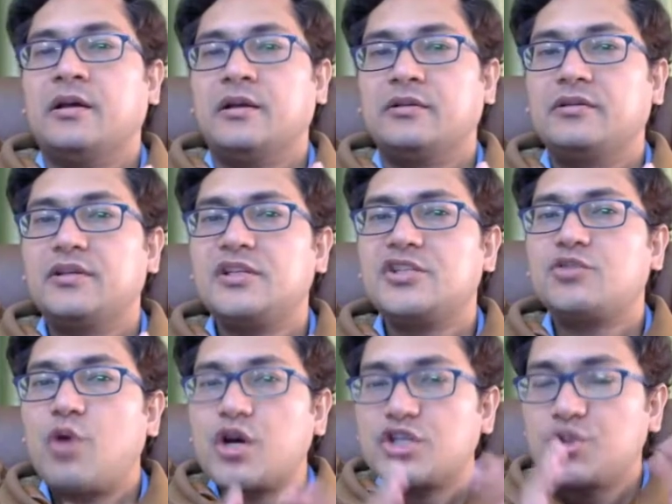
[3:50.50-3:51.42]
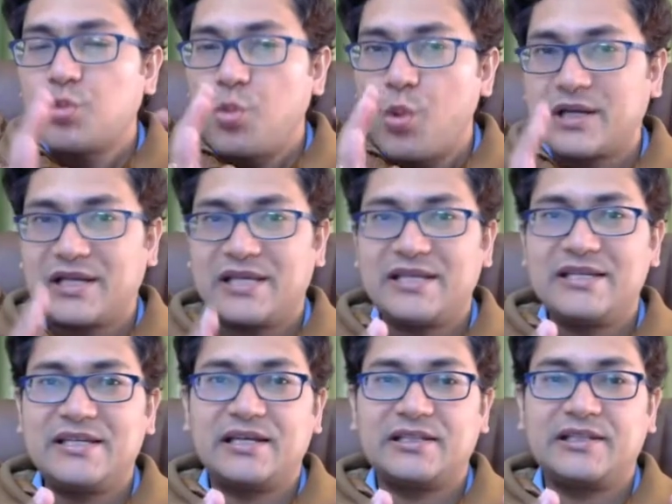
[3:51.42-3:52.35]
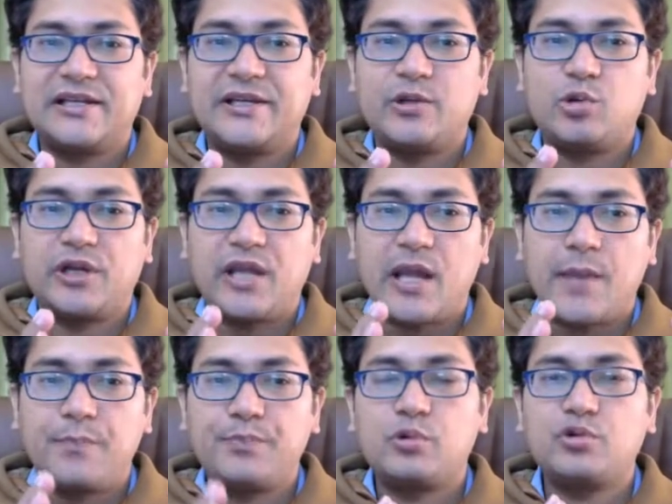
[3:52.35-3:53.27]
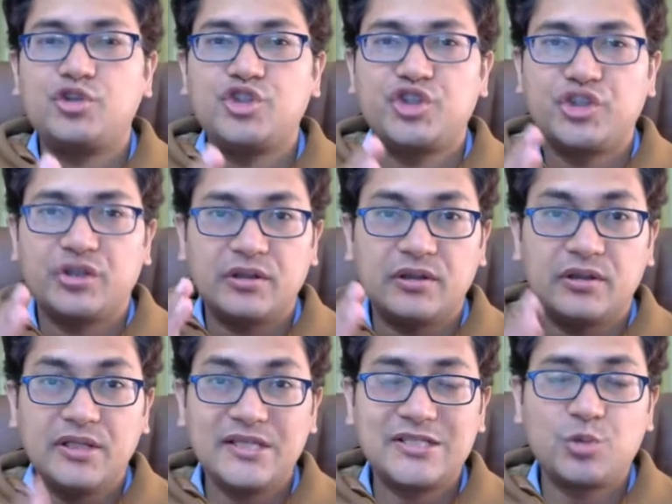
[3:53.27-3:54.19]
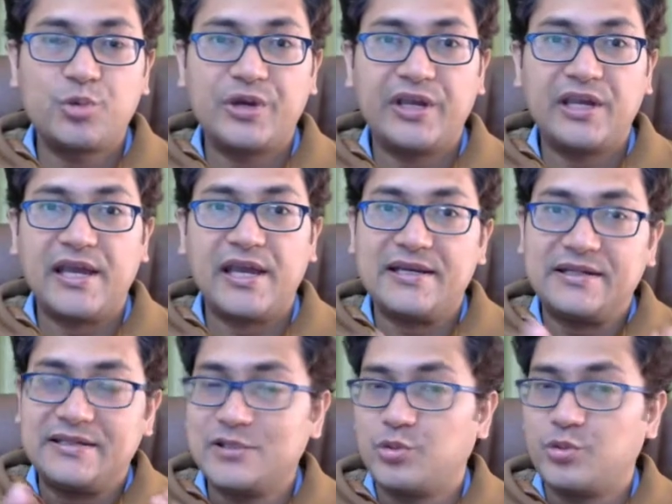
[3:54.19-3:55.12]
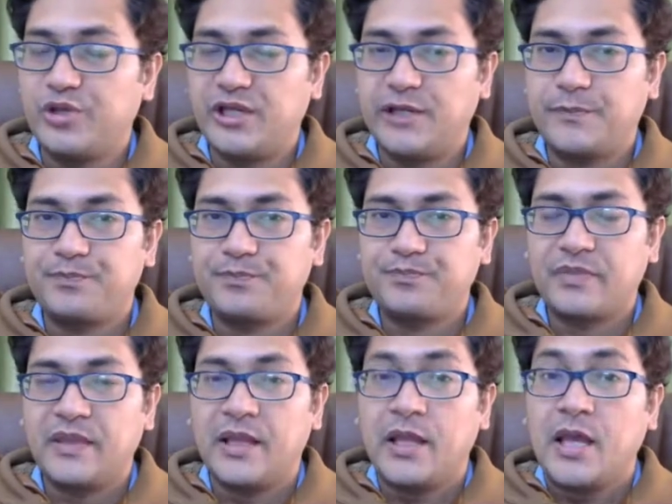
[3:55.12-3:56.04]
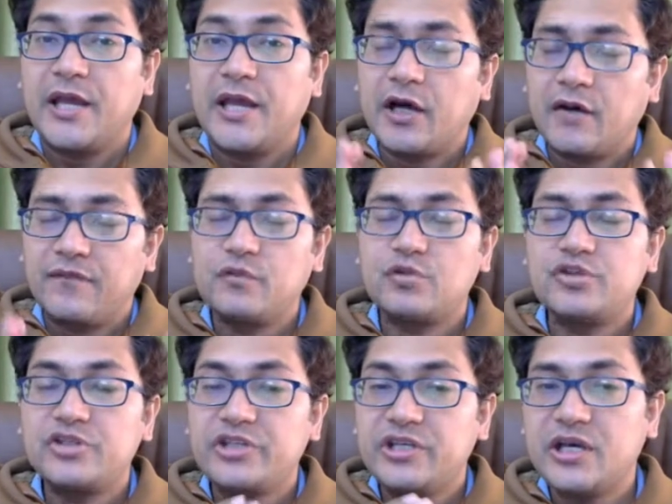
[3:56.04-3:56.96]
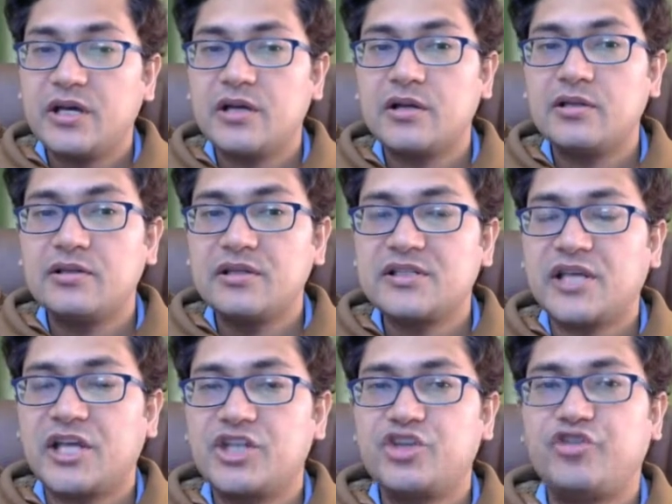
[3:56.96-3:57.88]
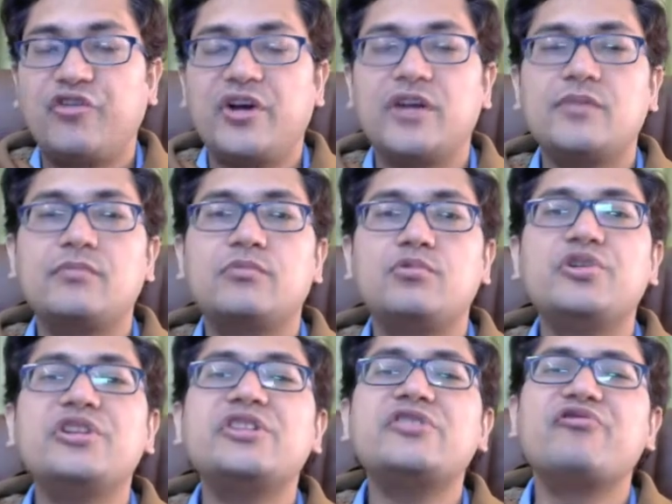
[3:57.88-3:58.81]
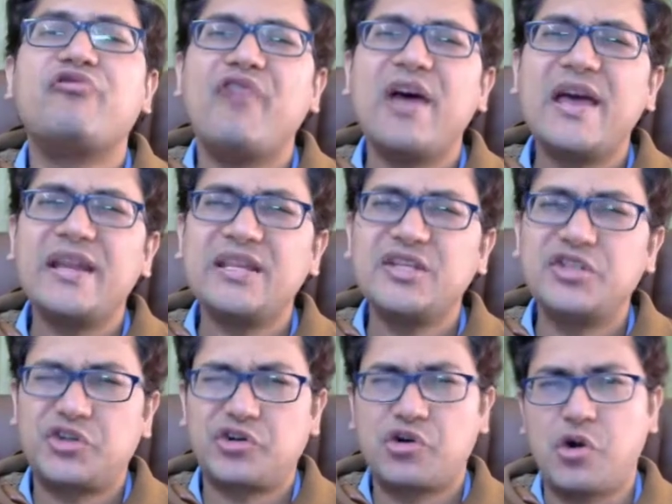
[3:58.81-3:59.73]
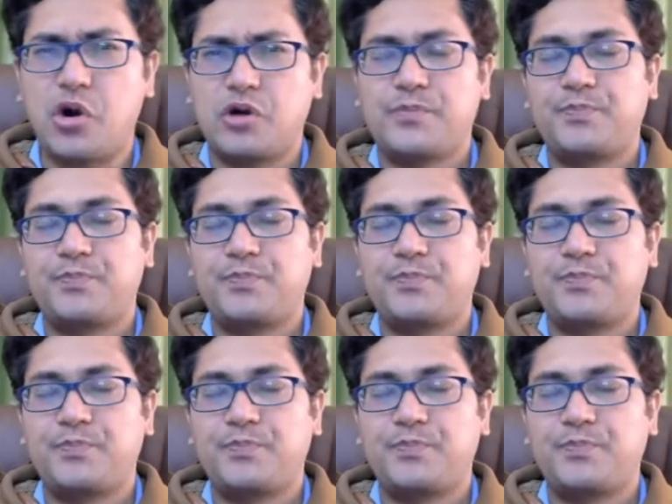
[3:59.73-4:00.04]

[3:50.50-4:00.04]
this was one idea that you can approach this way and it is winning. And of course, here this h5 move is very strong.